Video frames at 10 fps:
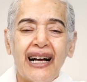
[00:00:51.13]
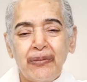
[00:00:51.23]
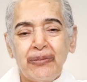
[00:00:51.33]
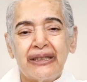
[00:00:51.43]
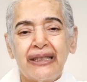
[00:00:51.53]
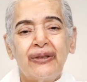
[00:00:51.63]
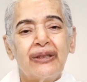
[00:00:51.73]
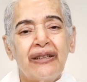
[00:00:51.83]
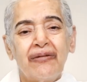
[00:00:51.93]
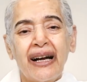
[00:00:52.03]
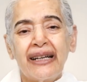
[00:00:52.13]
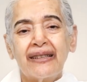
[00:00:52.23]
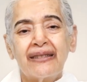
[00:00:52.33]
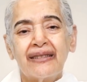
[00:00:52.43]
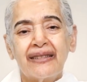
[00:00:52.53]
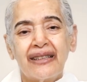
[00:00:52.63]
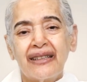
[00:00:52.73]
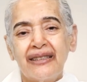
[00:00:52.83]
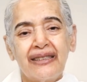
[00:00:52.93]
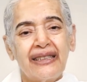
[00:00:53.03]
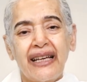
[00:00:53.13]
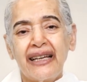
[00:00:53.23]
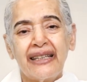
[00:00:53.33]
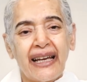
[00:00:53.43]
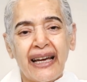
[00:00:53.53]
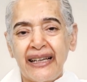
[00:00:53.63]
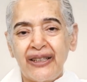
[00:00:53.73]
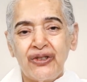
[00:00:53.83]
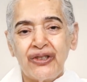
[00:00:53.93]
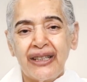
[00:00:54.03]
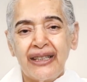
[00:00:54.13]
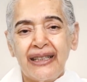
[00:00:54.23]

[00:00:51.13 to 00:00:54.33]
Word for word: absolutely vital in this day and age